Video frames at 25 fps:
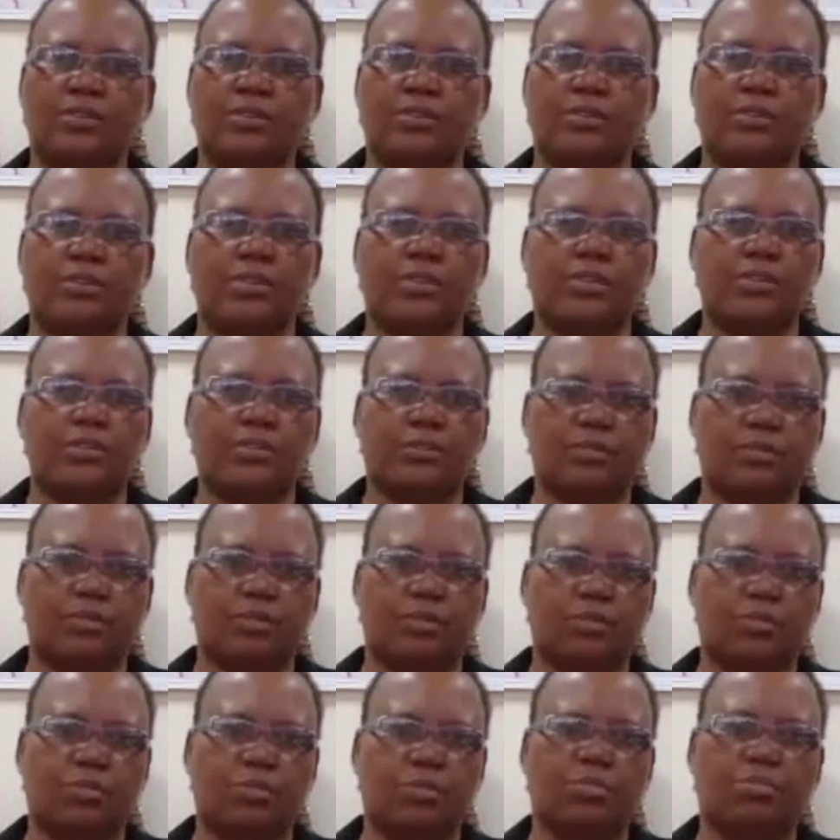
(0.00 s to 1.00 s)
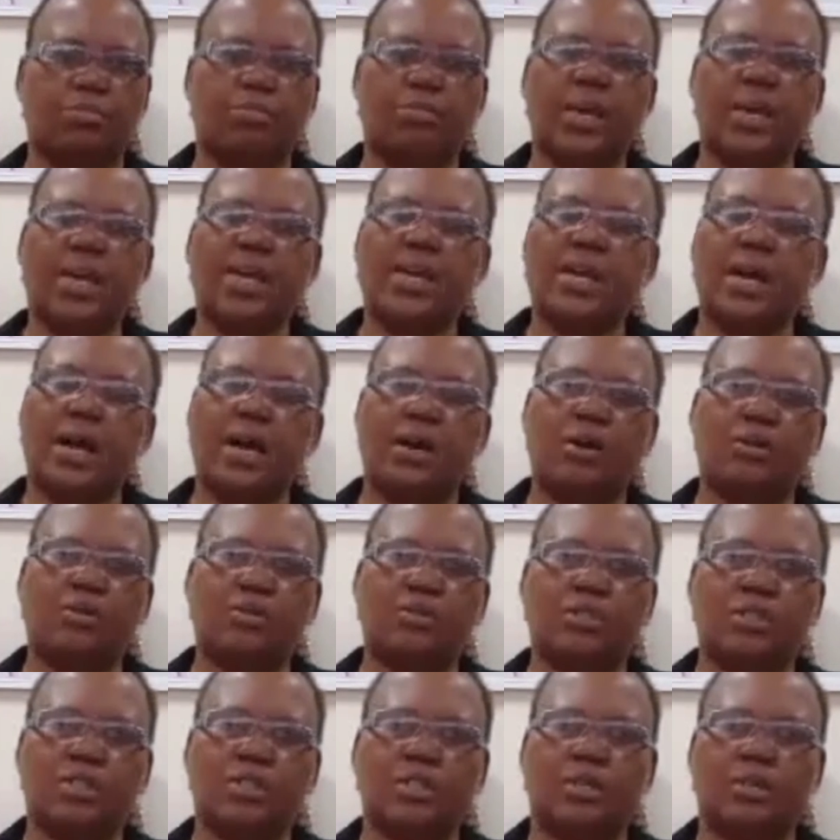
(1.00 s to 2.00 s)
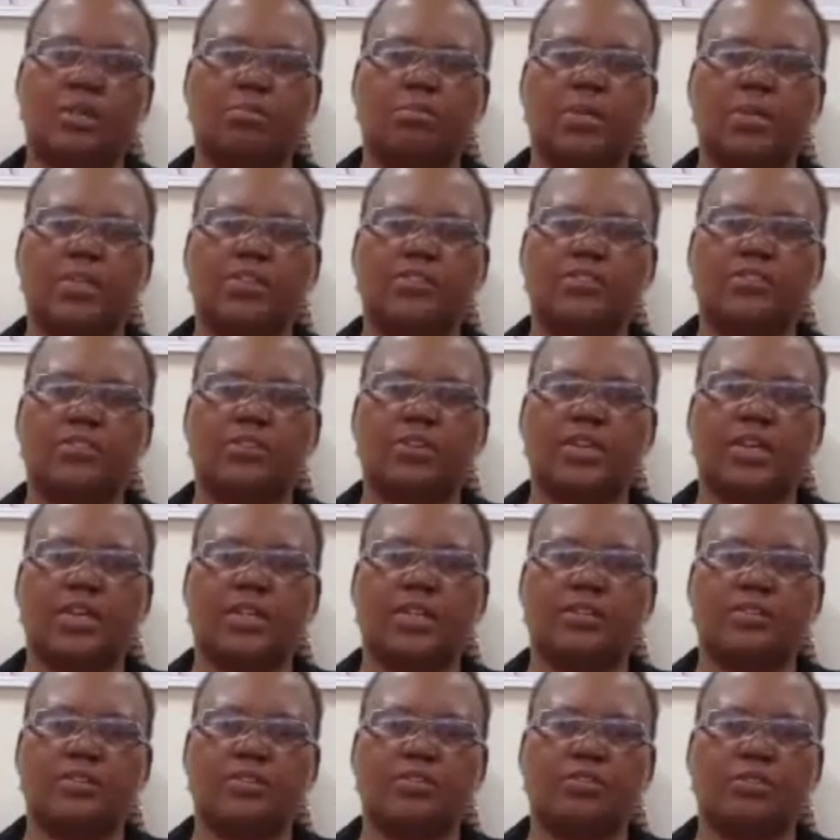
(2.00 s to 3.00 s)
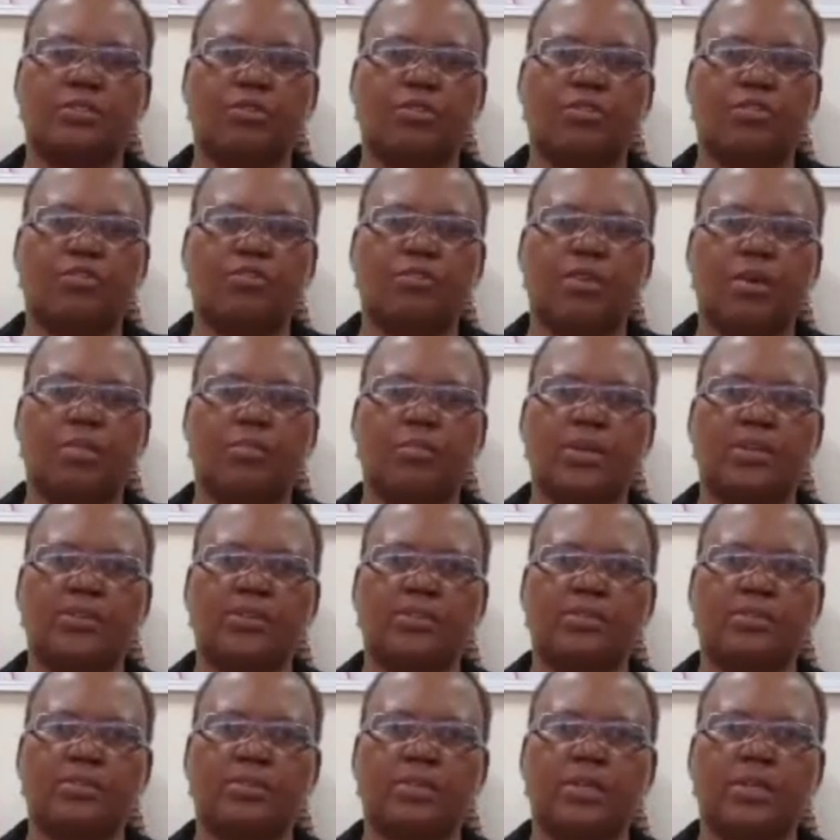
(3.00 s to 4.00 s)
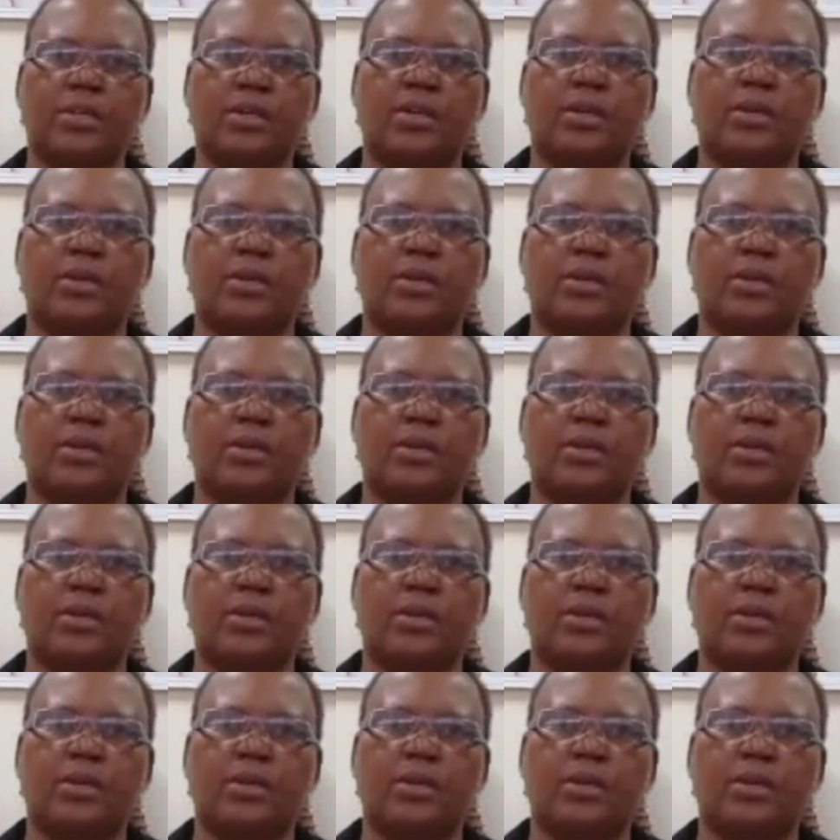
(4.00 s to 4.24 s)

seeks to pay out pastoralists or farmers